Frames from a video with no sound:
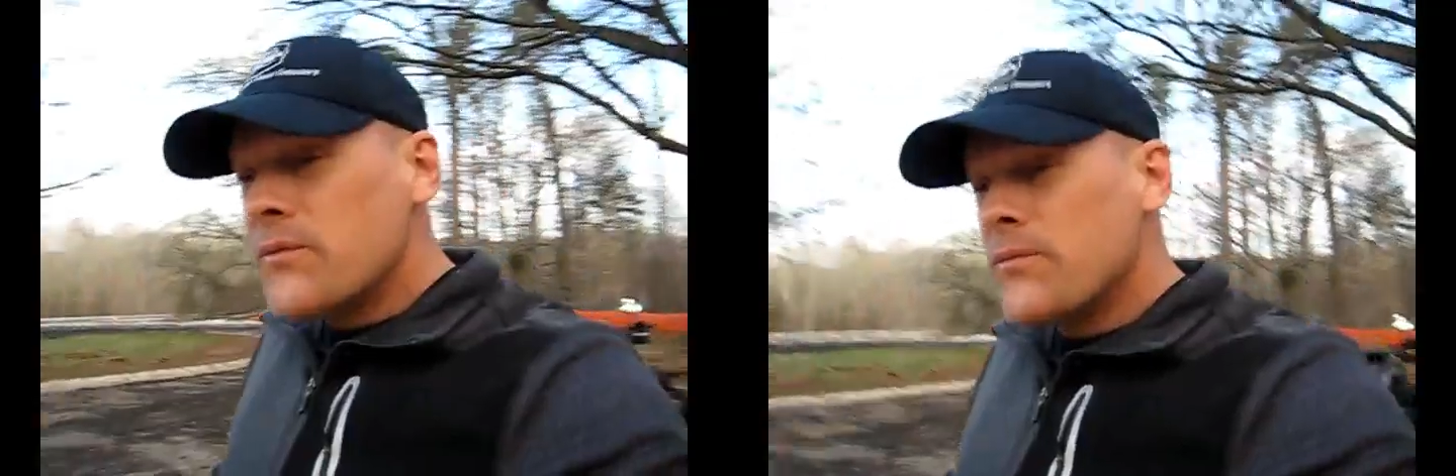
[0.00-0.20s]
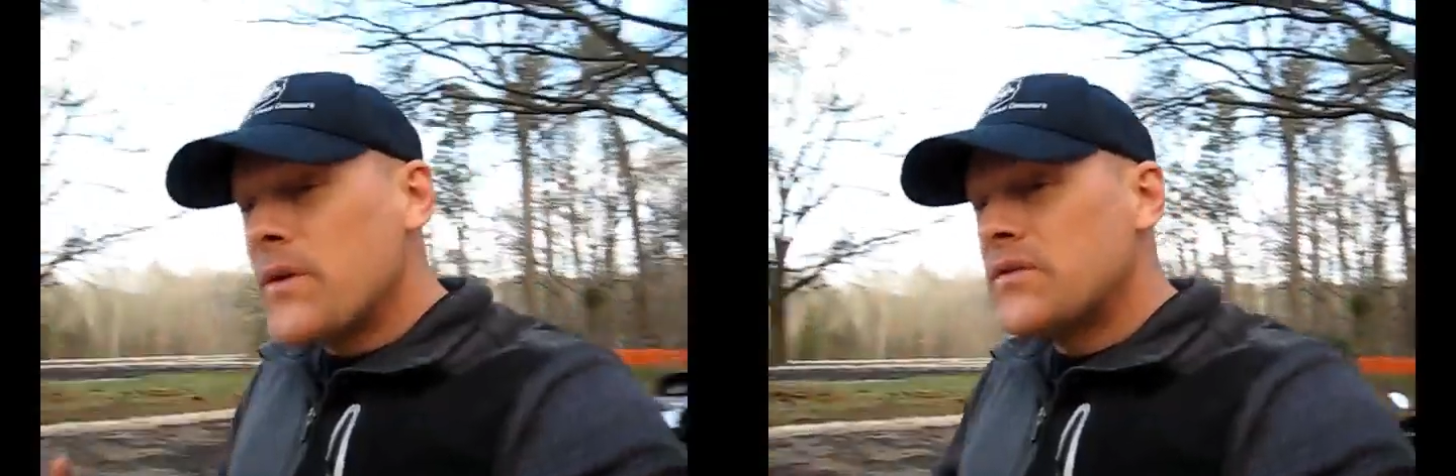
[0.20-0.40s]

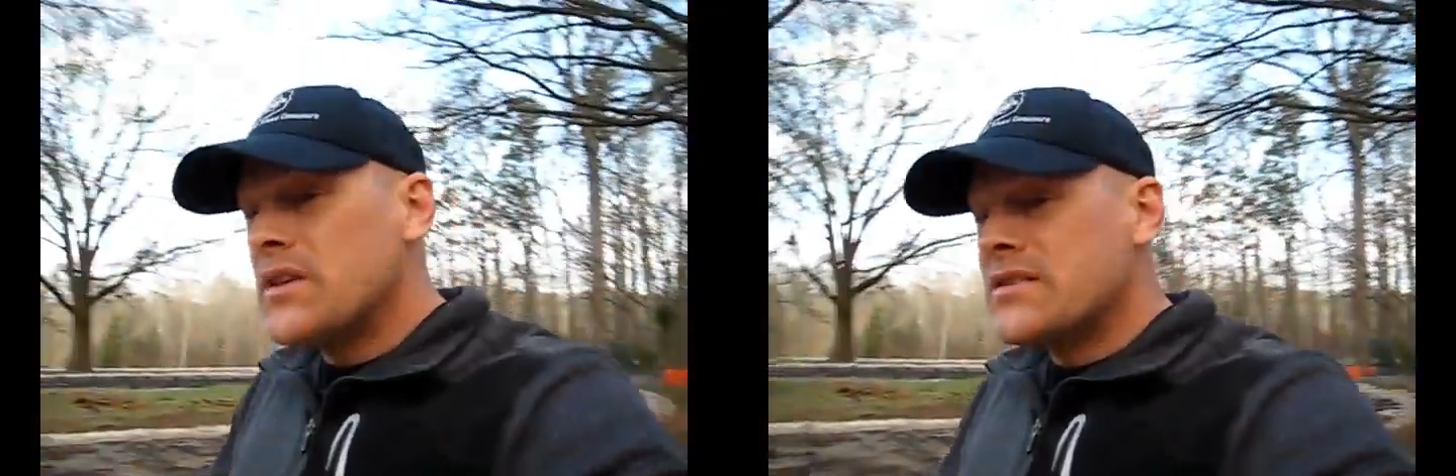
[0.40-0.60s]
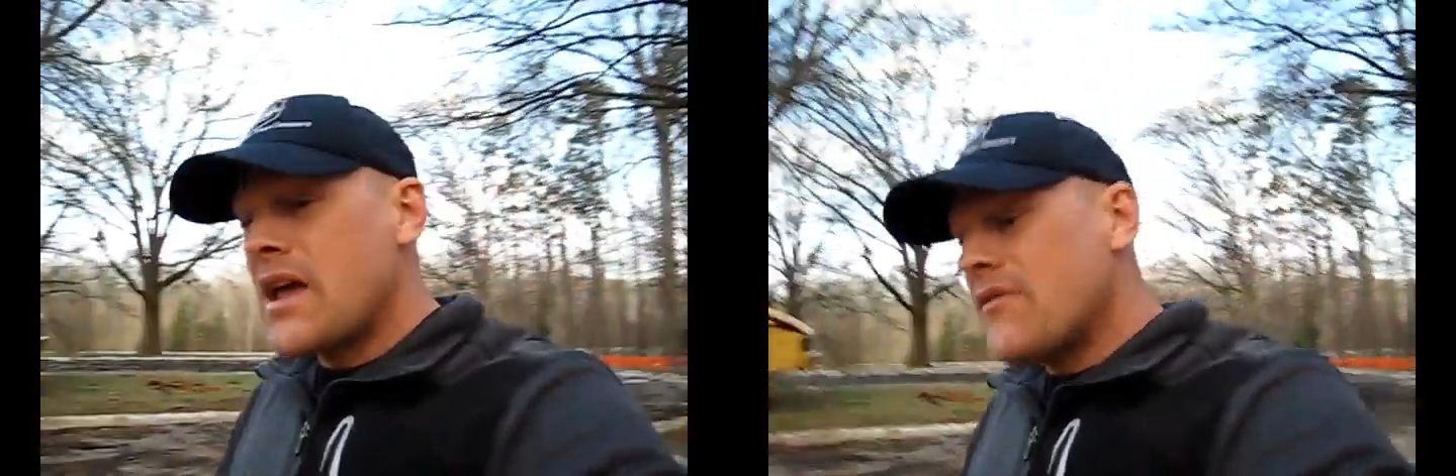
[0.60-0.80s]

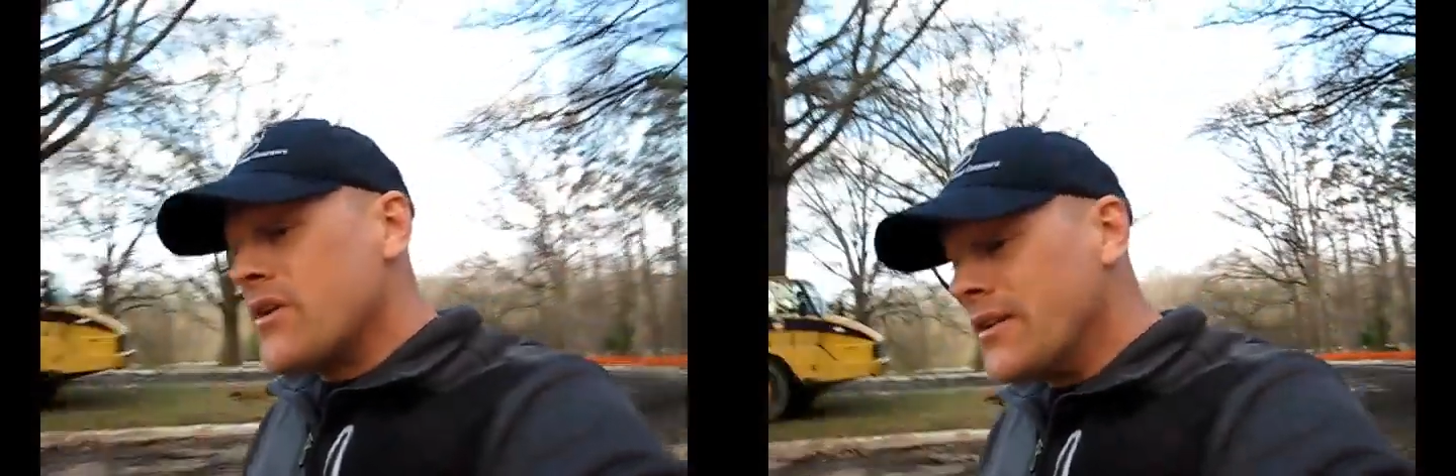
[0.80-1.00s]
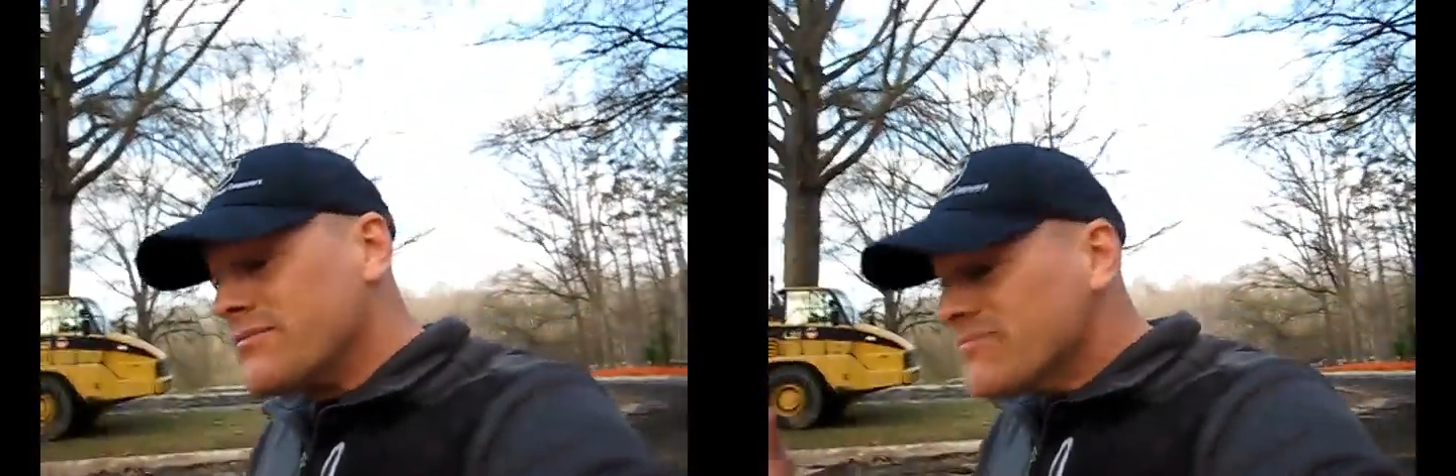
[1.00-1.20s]

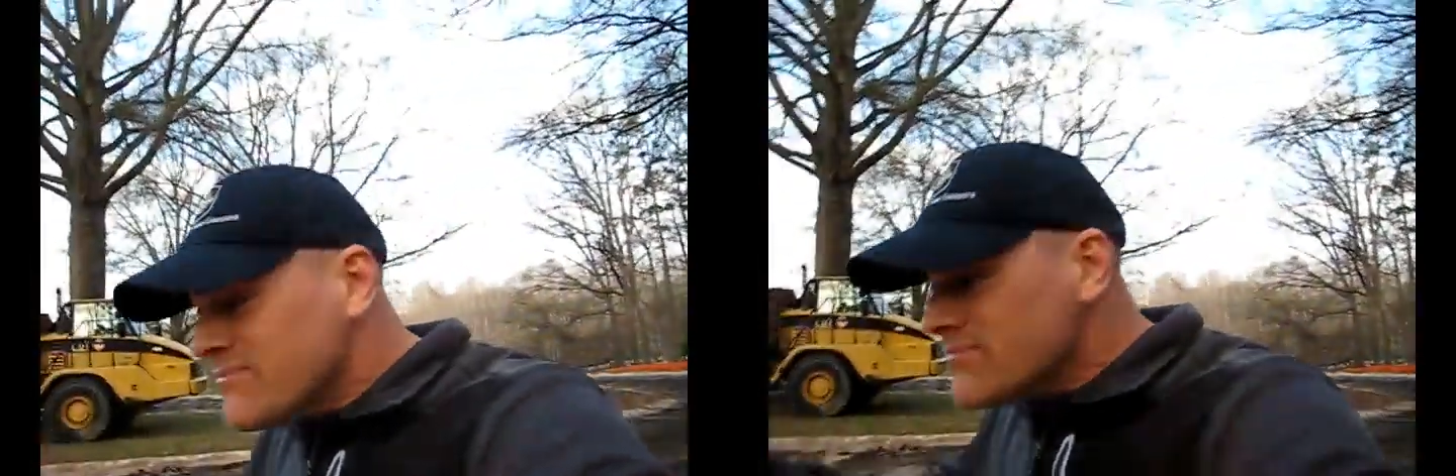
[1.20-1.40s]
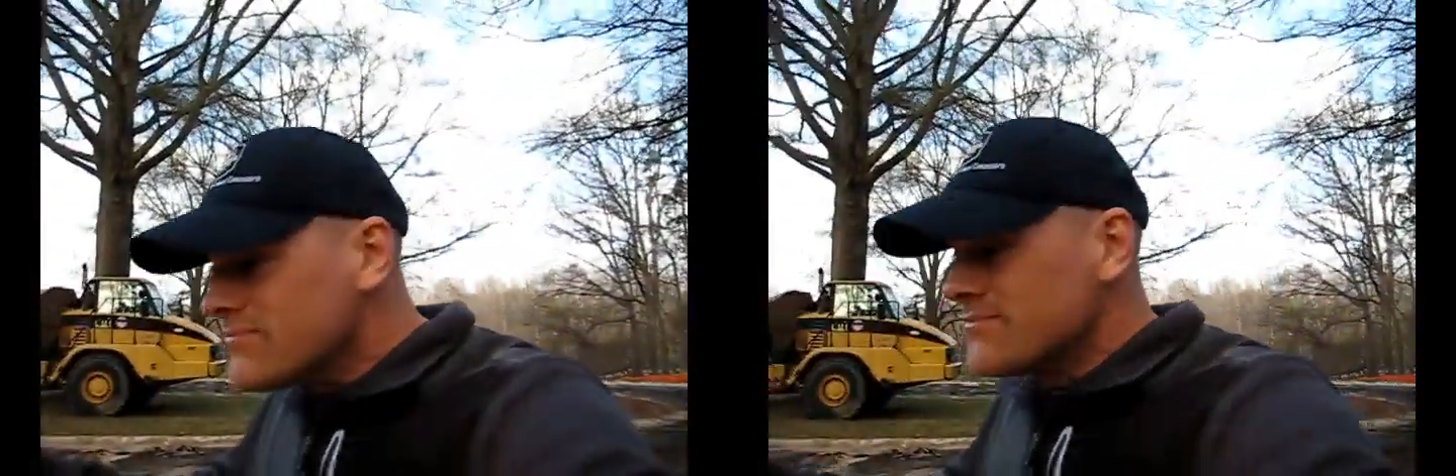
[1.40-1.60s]
57
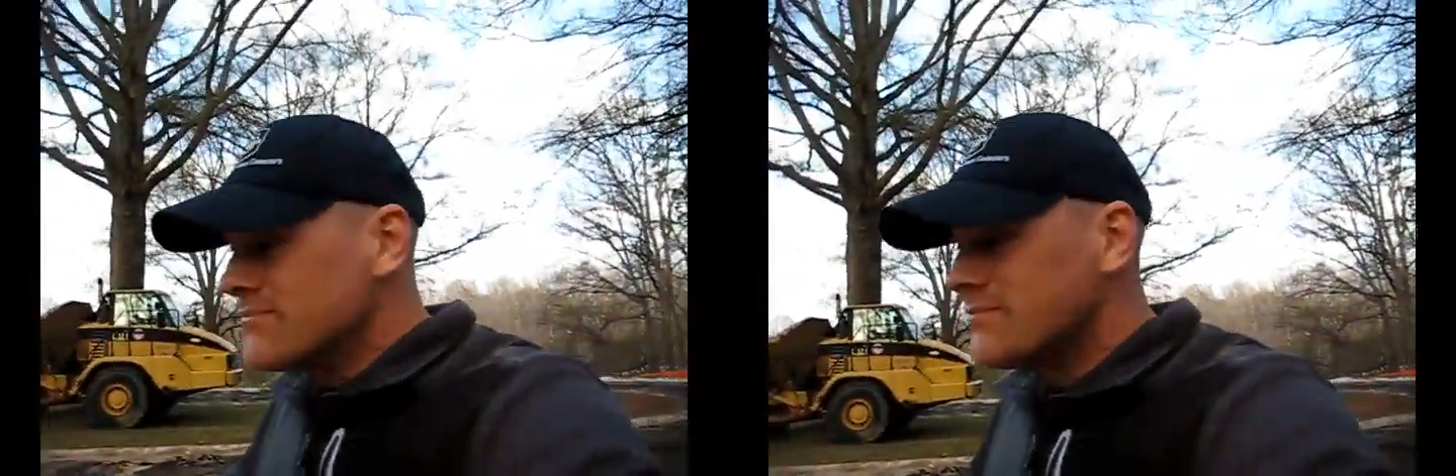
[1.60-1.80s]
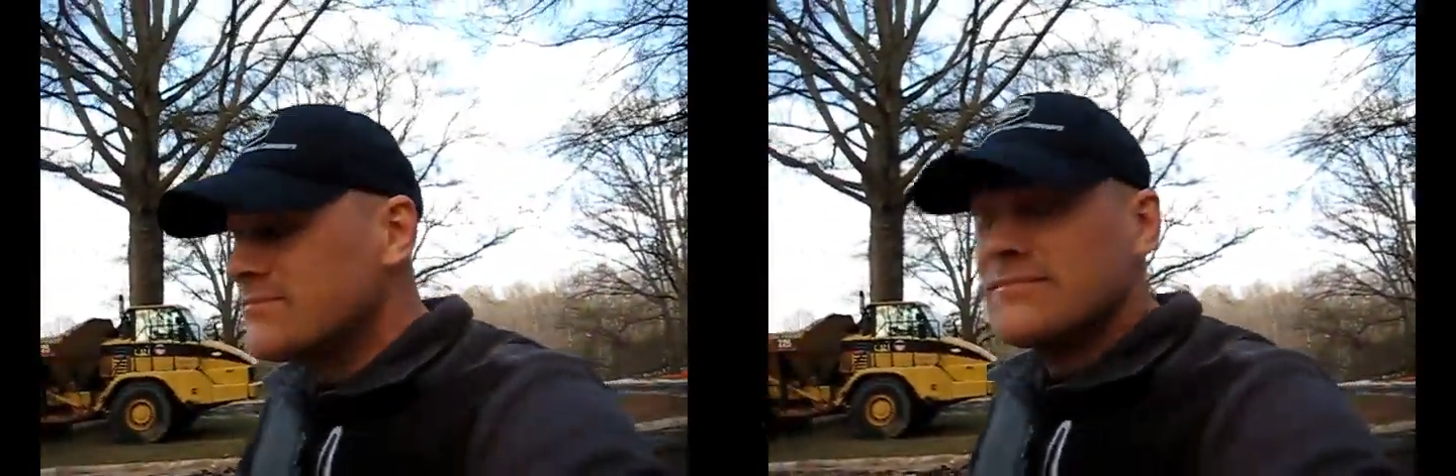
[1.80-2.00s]

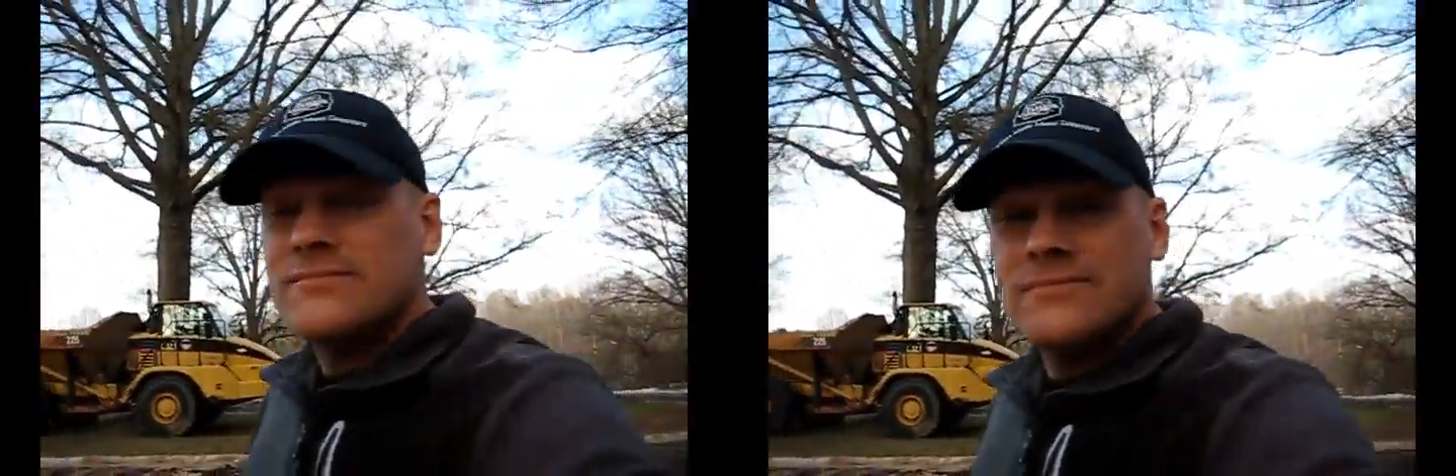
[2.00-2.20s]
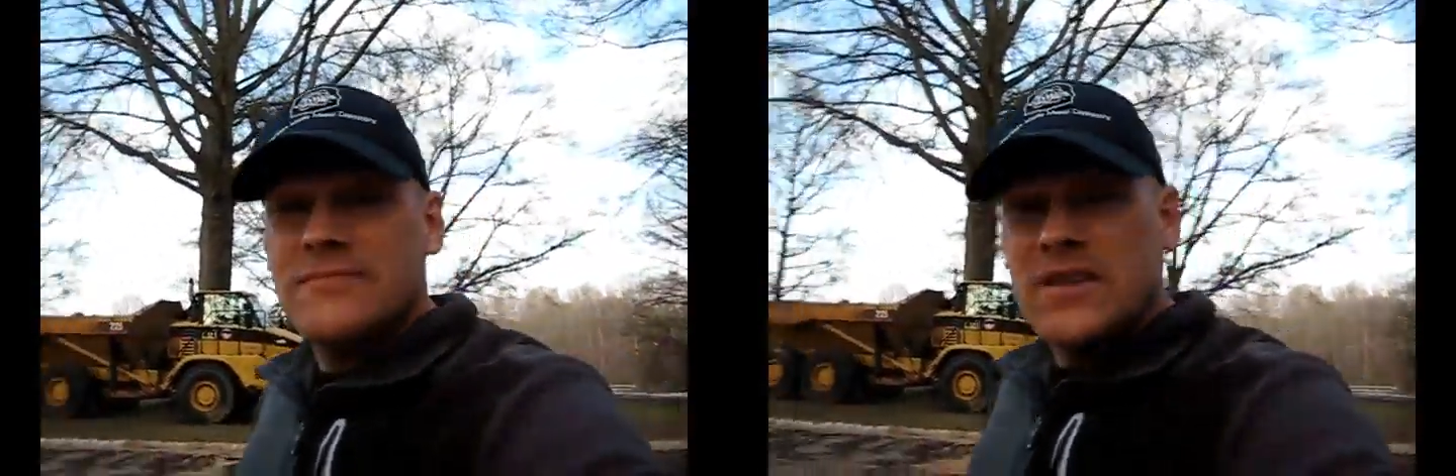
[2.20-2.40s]

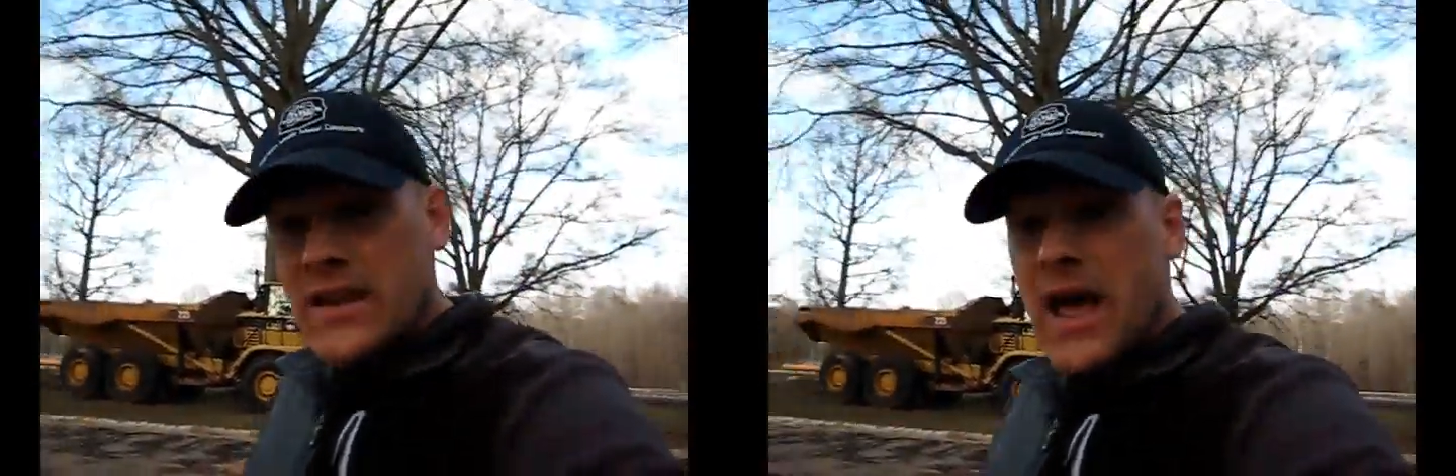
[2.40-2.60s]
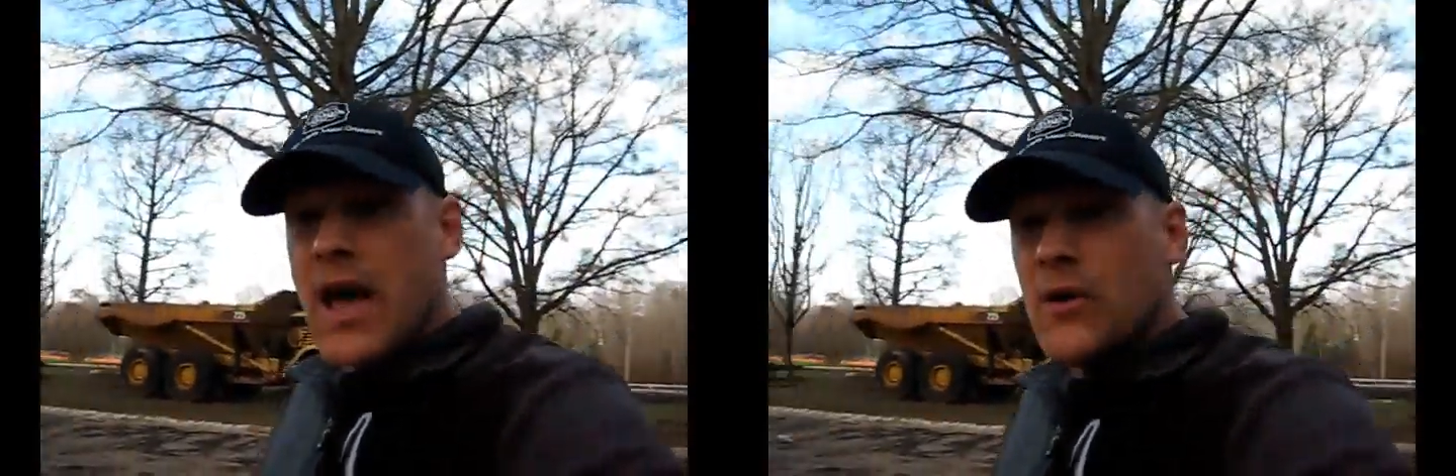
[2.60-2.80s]
to
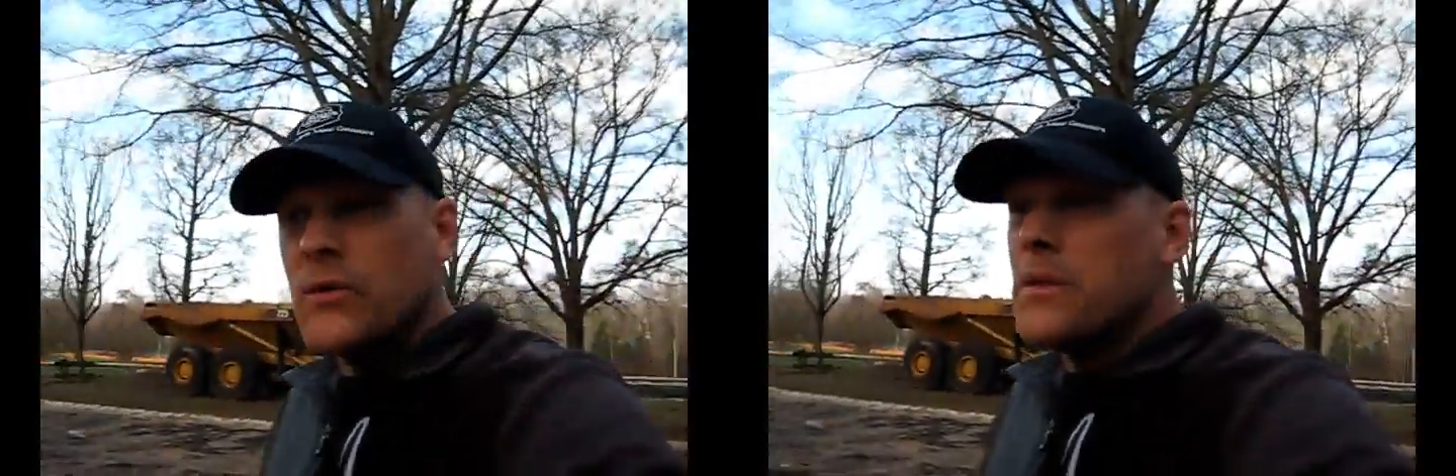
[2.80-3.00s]
now,